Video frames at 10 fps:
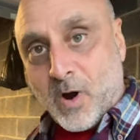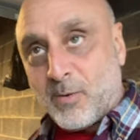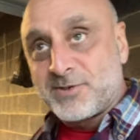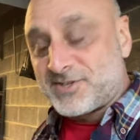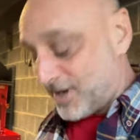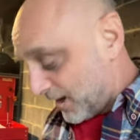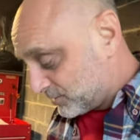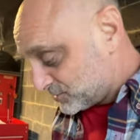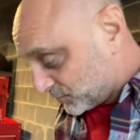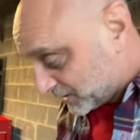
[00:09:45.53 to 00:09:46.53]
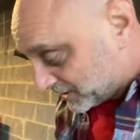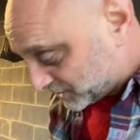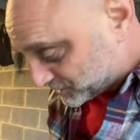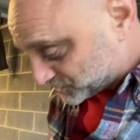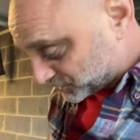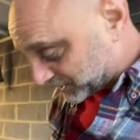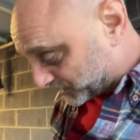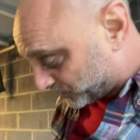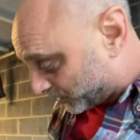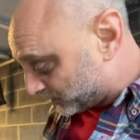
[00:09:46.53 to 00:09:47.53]
was, I was really concerned that it
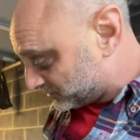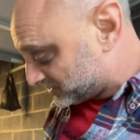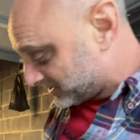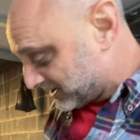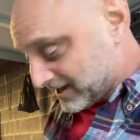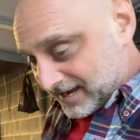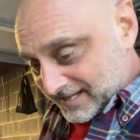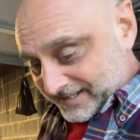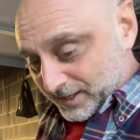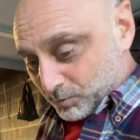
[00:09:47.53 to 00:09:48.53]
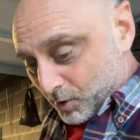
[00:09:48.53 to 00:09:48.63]
won't, that it